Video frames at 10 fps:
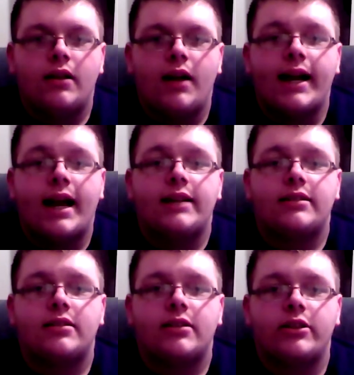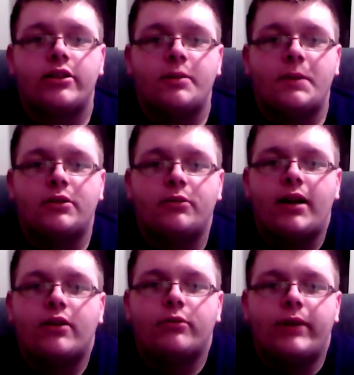Hi guys, going to talk about the
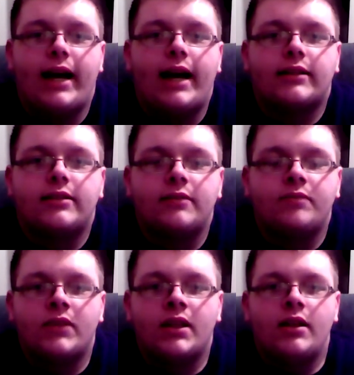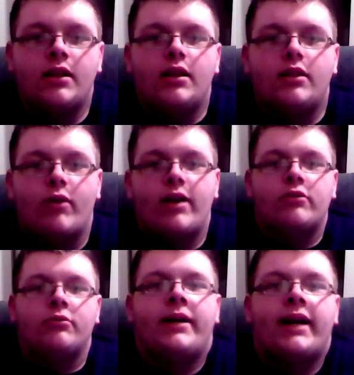Radical Reax.
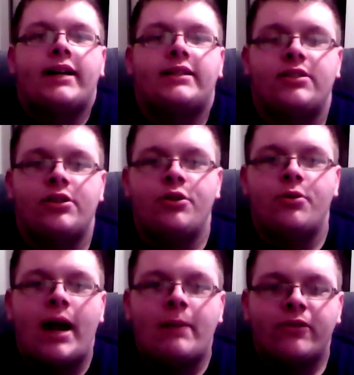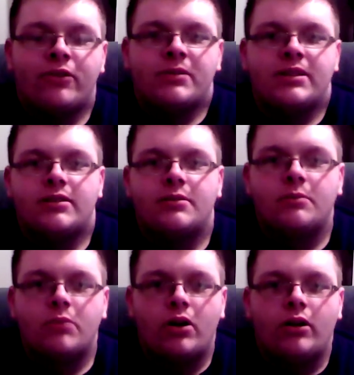Radical Reax is the new high-performance
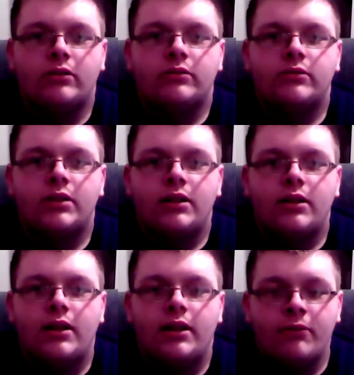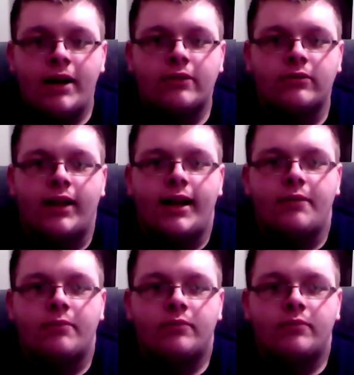ball in the Radical line.